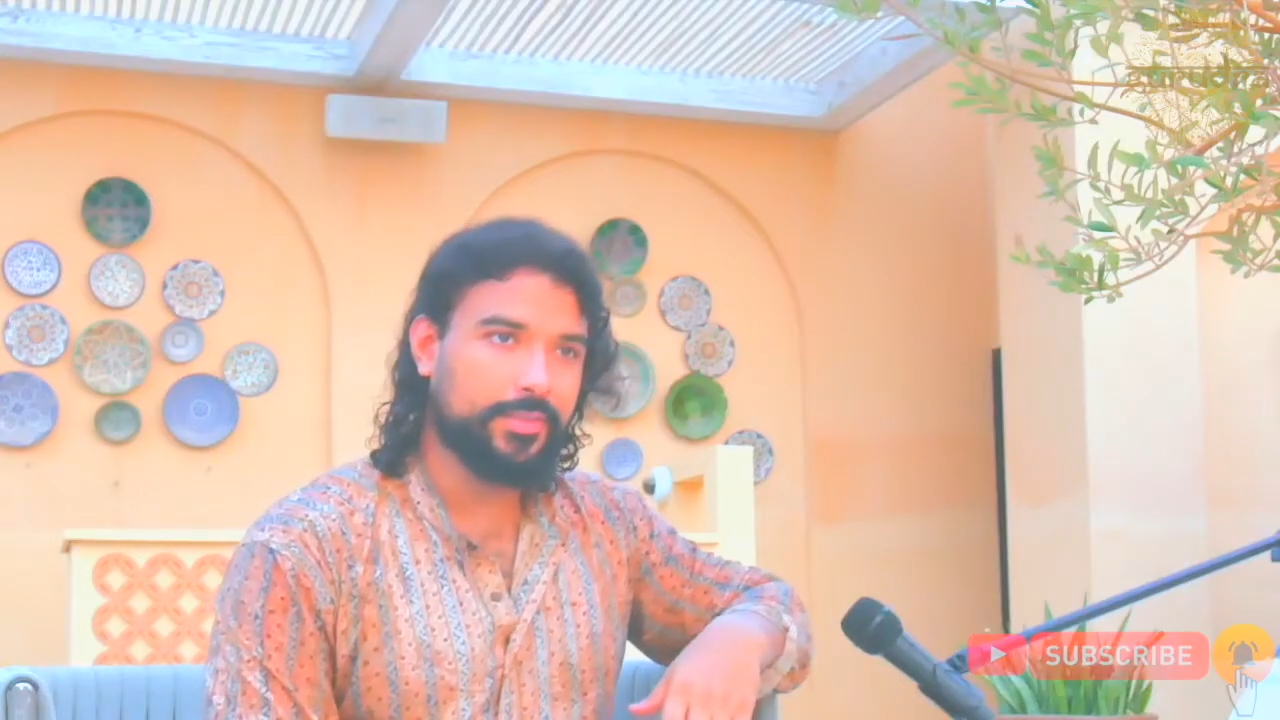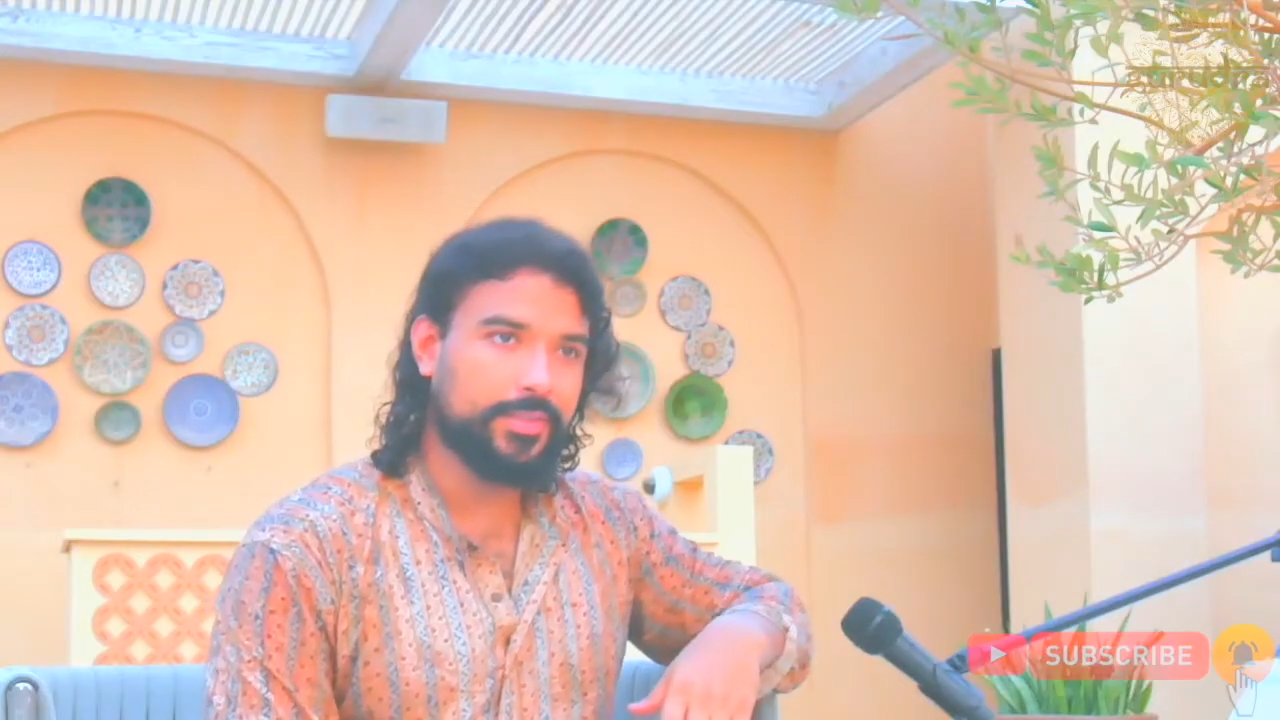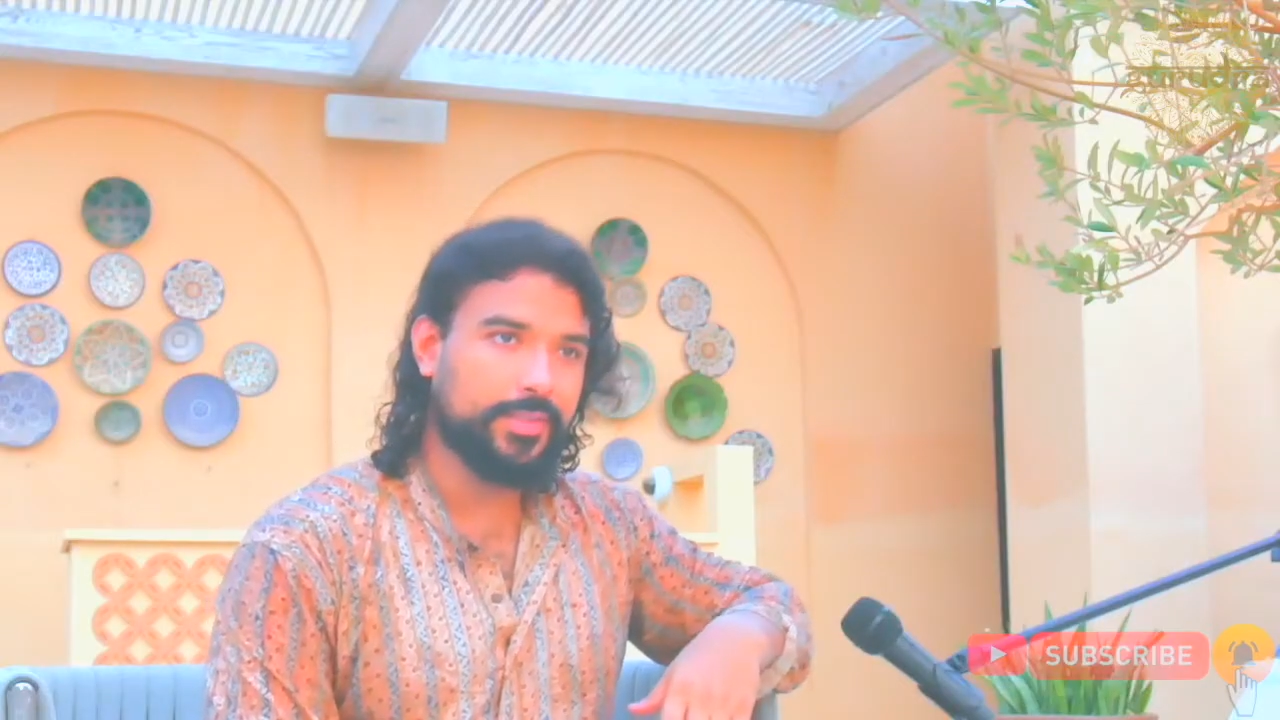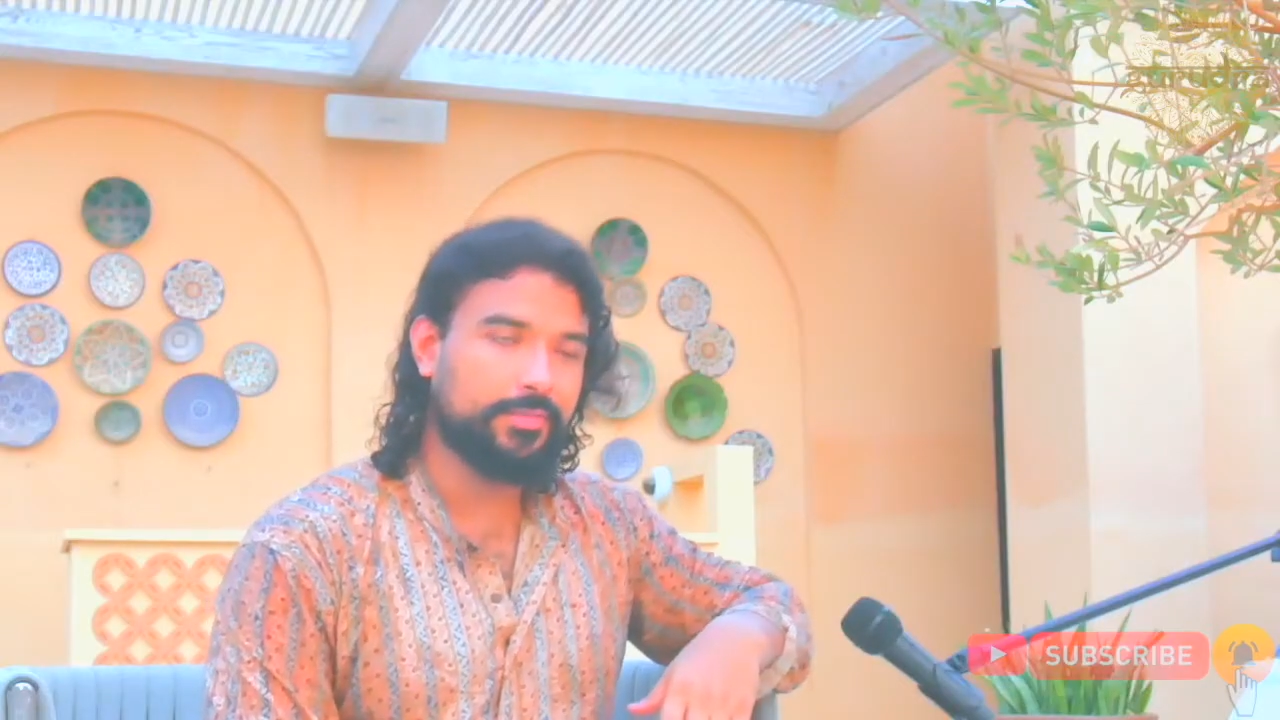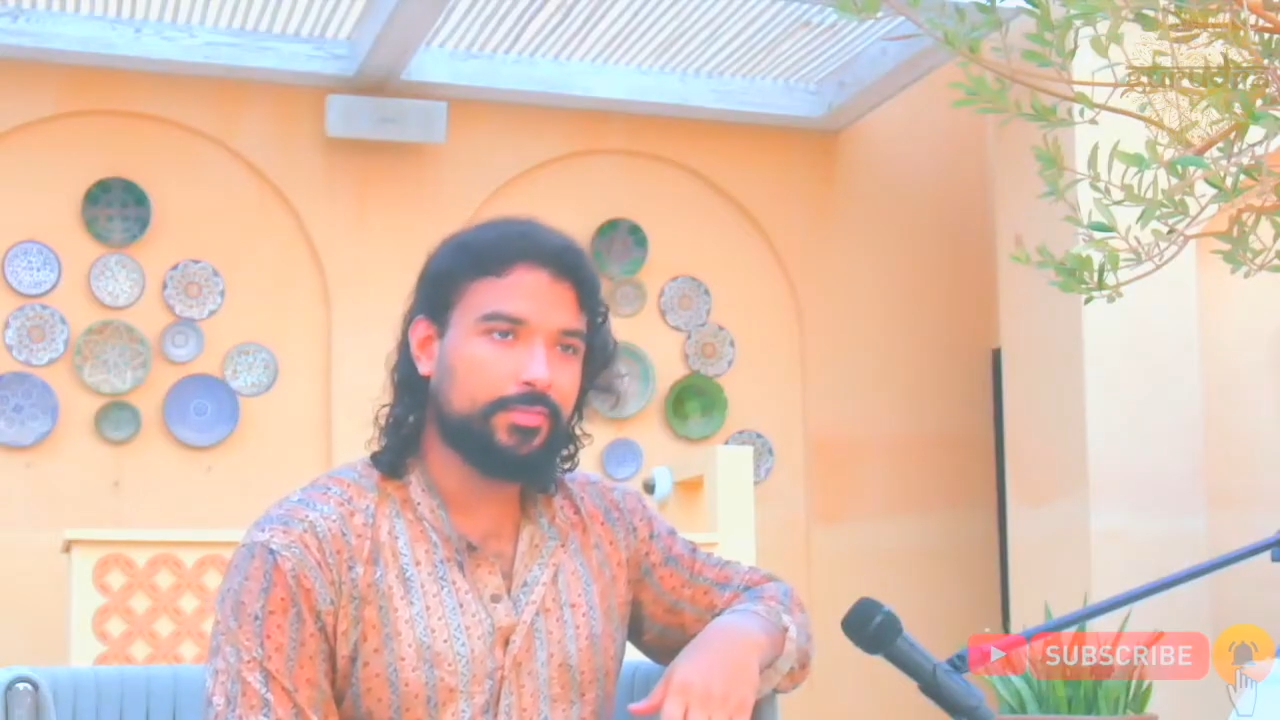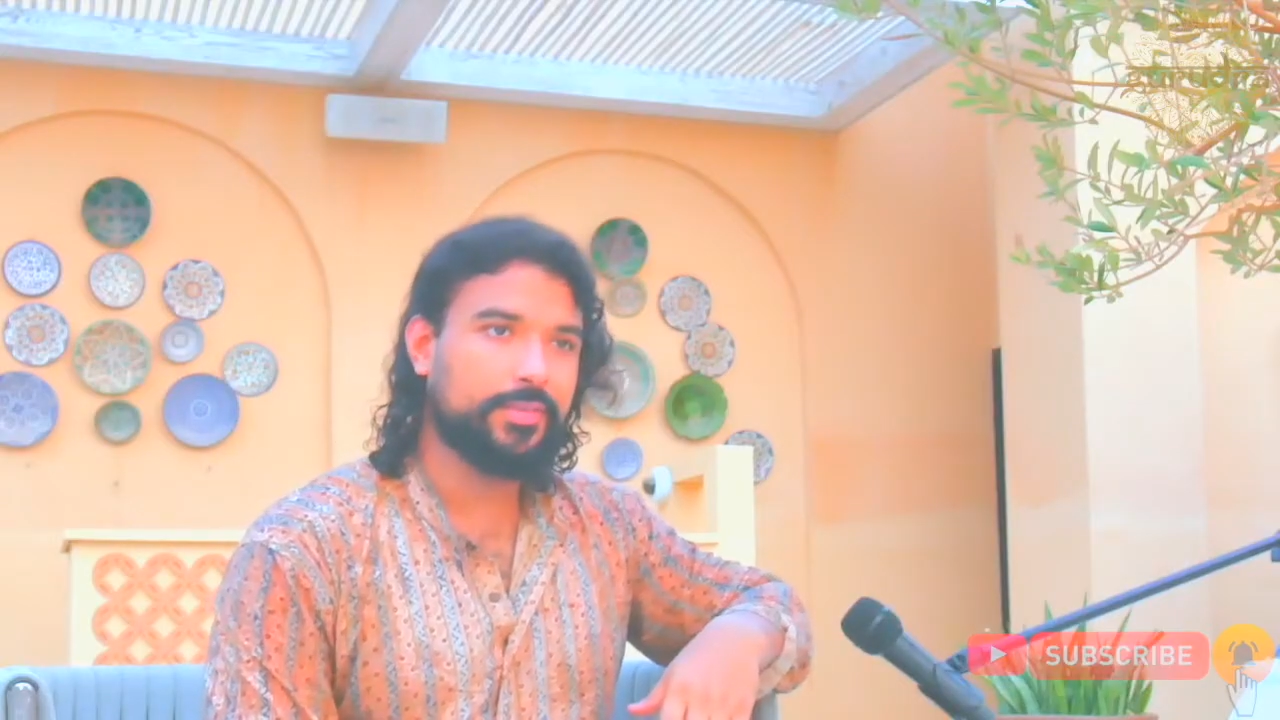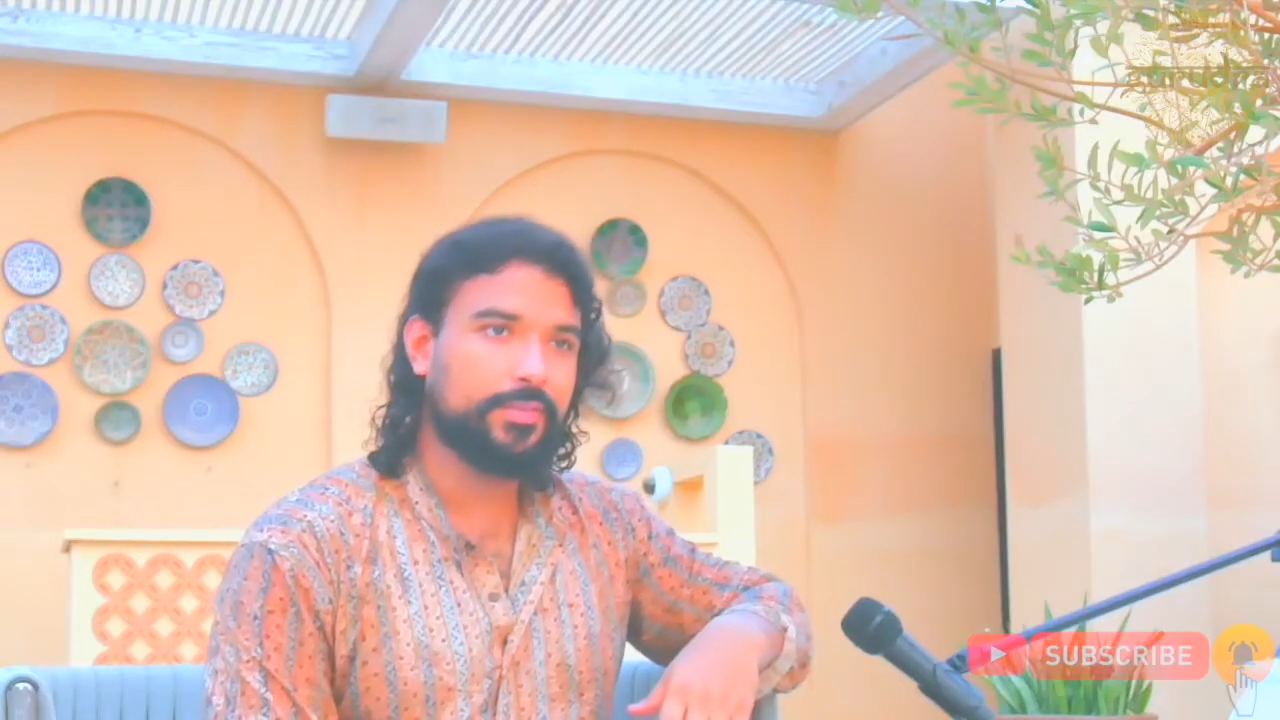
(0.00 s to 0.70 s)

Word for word: yourself